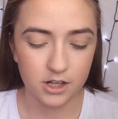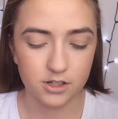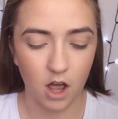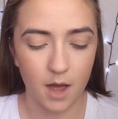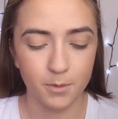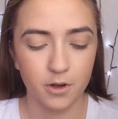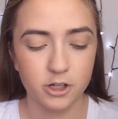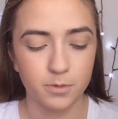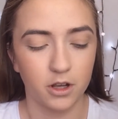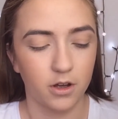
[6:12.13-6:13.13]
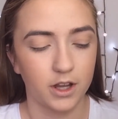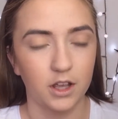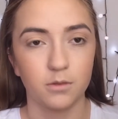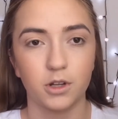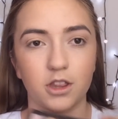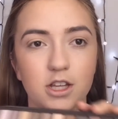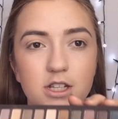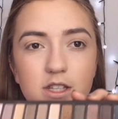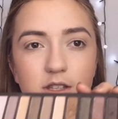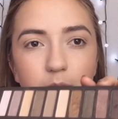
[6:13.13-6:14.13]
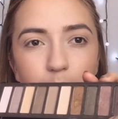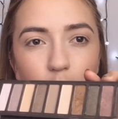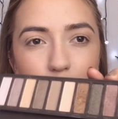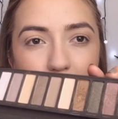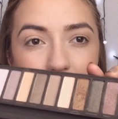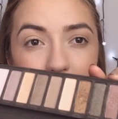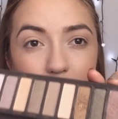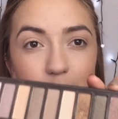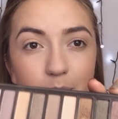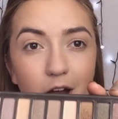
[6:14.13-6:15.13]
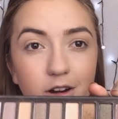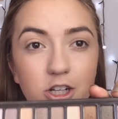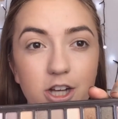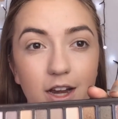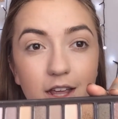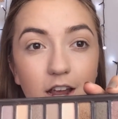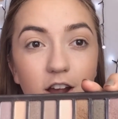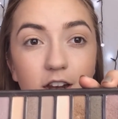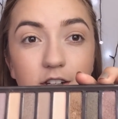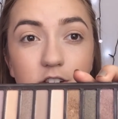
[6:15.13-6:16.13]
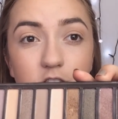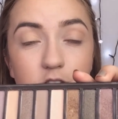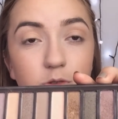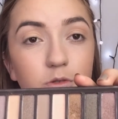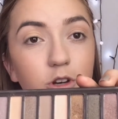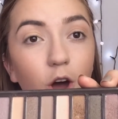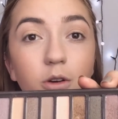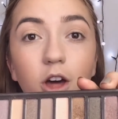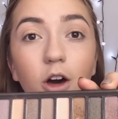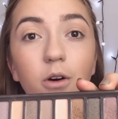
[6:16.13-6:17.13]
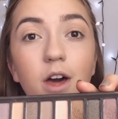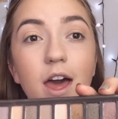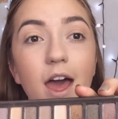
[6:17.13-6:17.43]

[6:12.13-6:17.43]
so I'm going to be going in with this purpley browny shade here, and it is just called Cocoa.